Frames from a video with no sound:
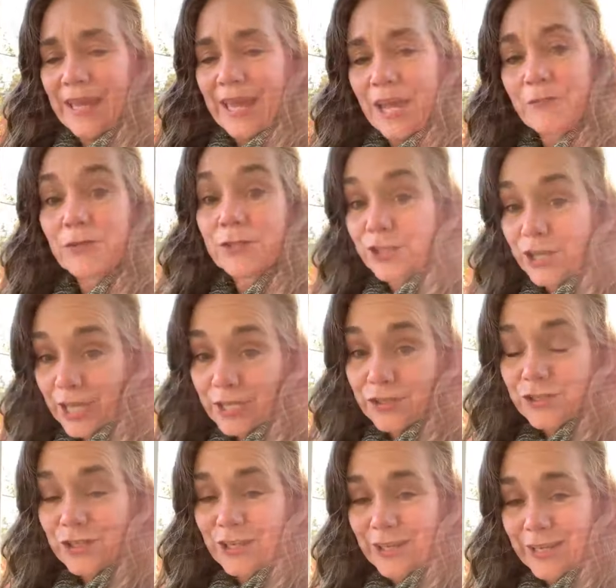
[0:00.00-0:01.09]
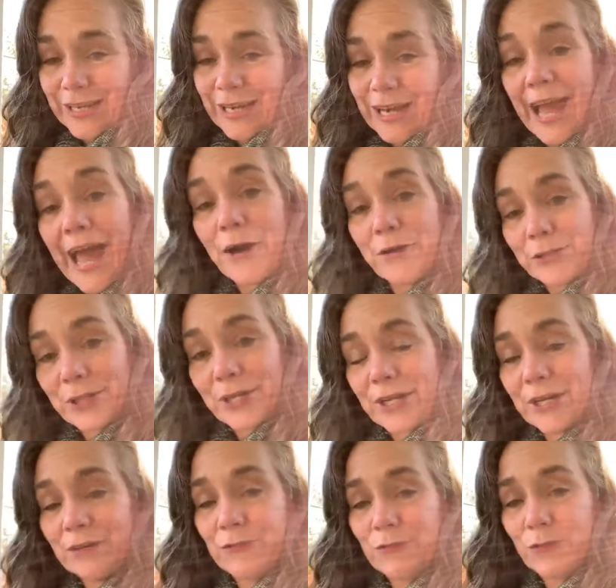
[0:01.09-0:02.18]
ever-changing outlook
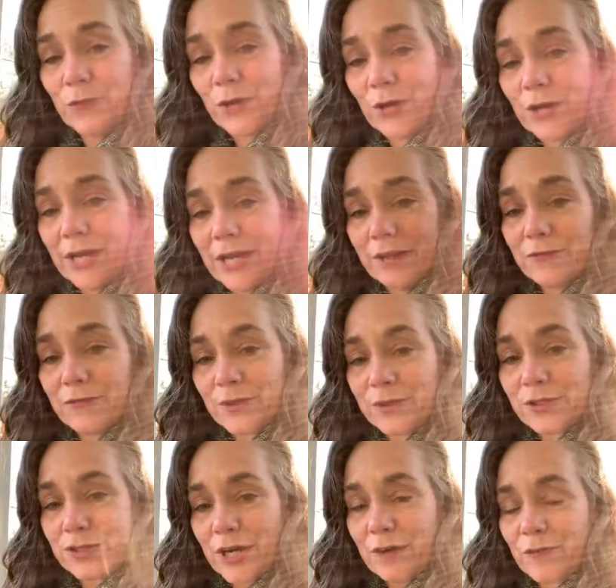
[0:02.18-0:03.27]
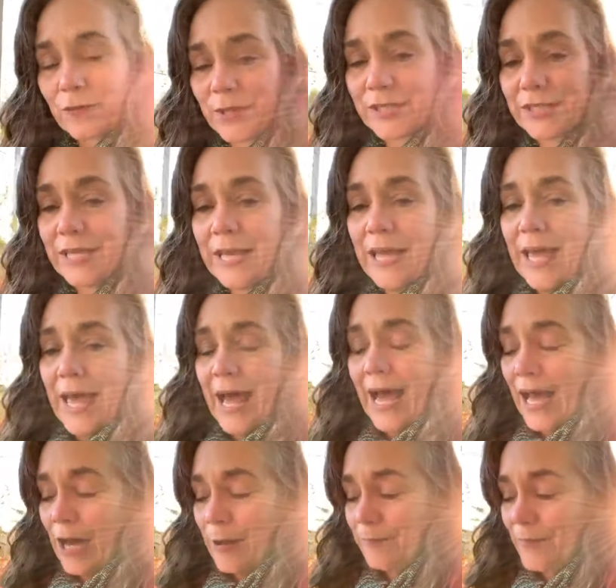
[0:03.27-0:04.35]
for village government.
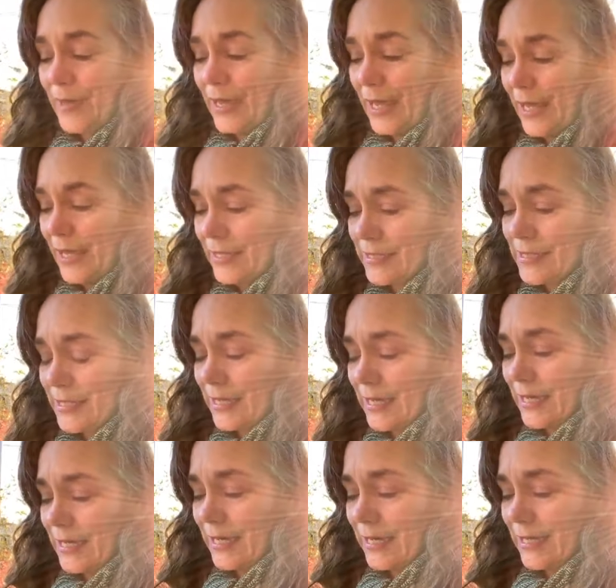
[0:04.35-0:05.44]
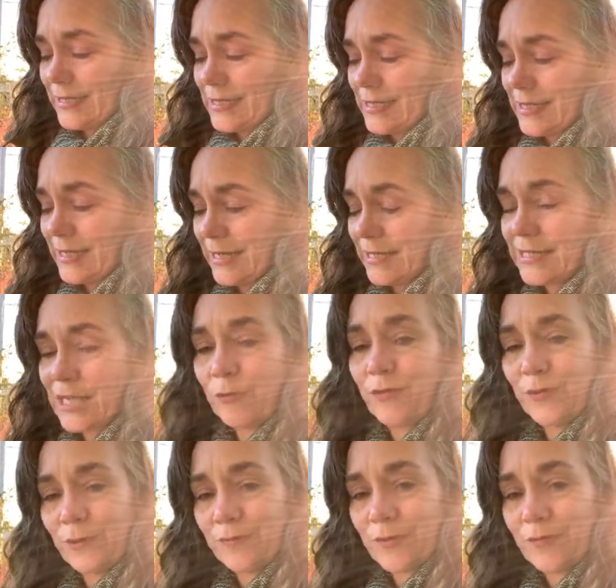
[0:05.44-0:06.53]
It's
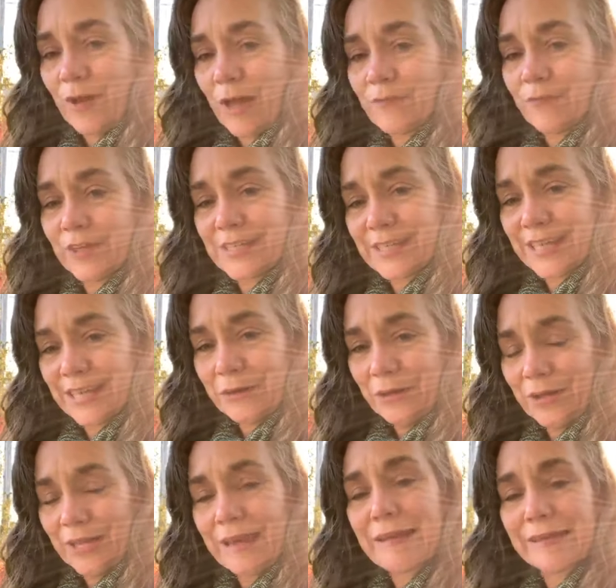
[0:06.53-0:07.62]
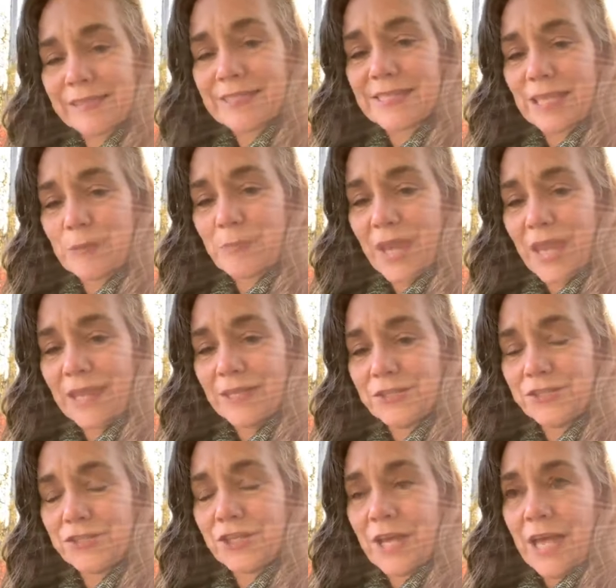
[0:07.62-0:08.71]
helpful if the 5 of us can all get on the same
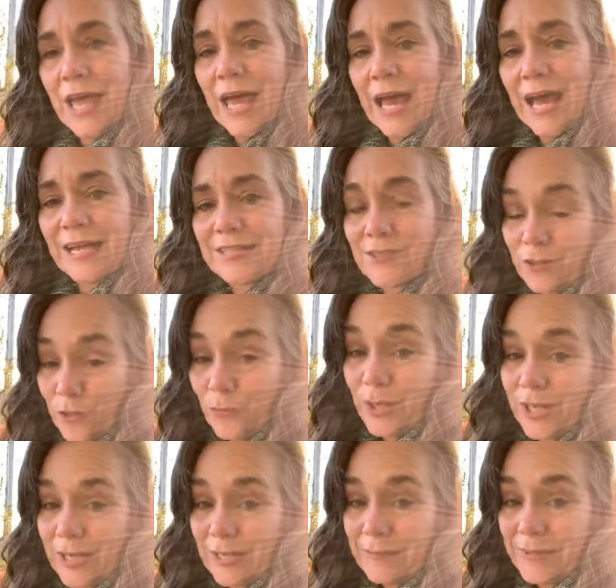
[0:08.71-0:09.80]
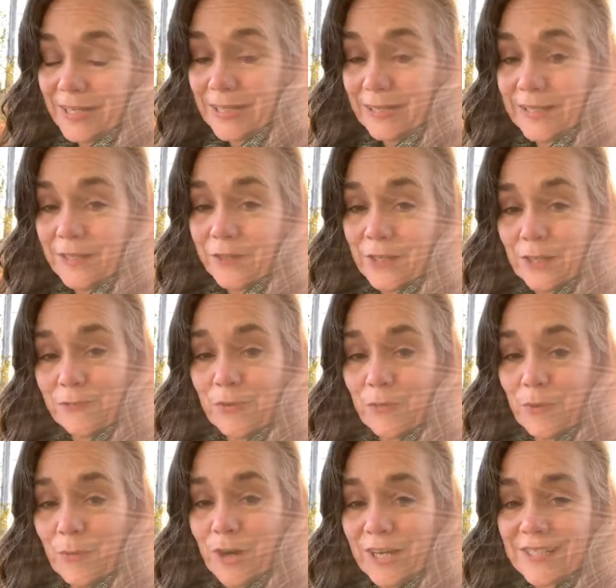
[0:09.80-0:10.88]
page so that we can be clear in what
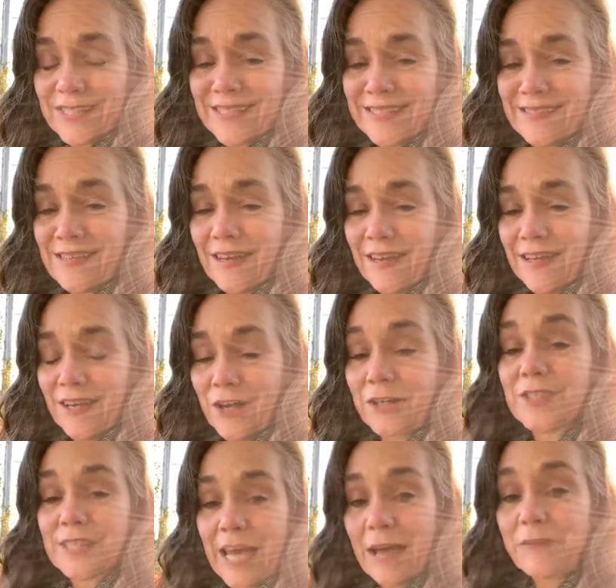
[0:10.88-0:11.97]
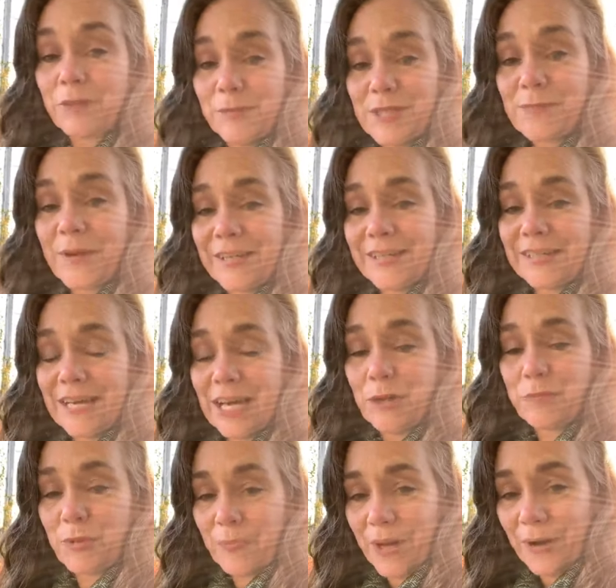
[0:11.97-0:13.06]
we want our staff to be spending time
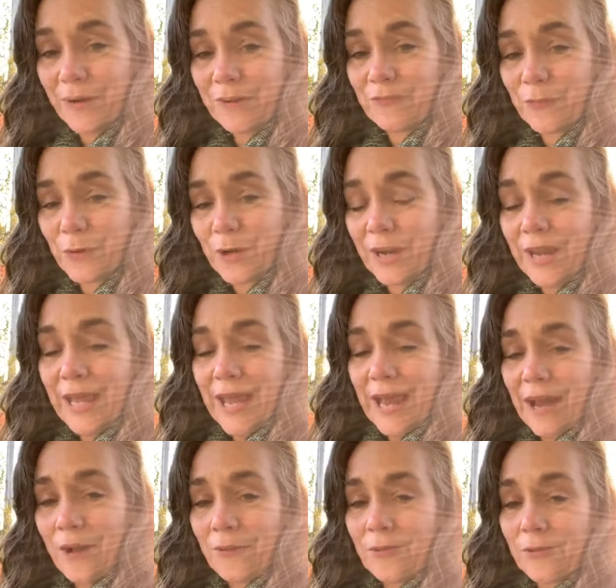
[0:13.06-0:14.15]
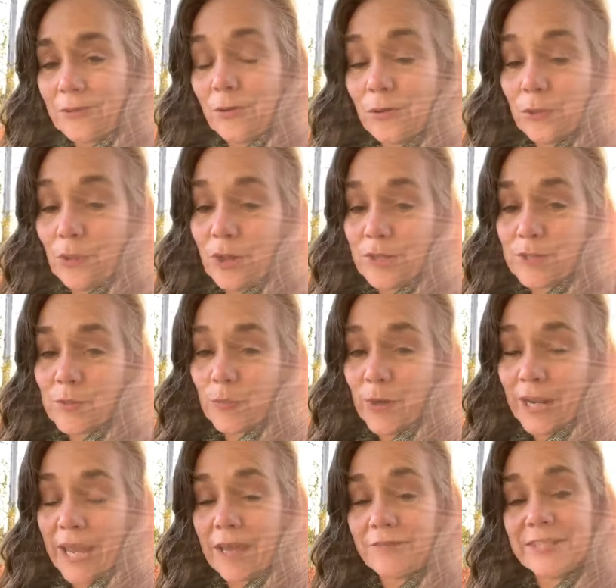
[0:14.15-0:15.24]
preparing for. Are there local laws we
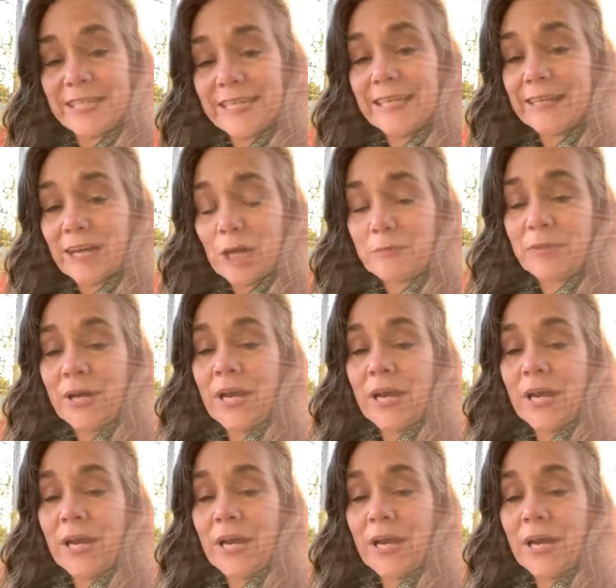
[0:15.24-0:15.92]
want to have teed up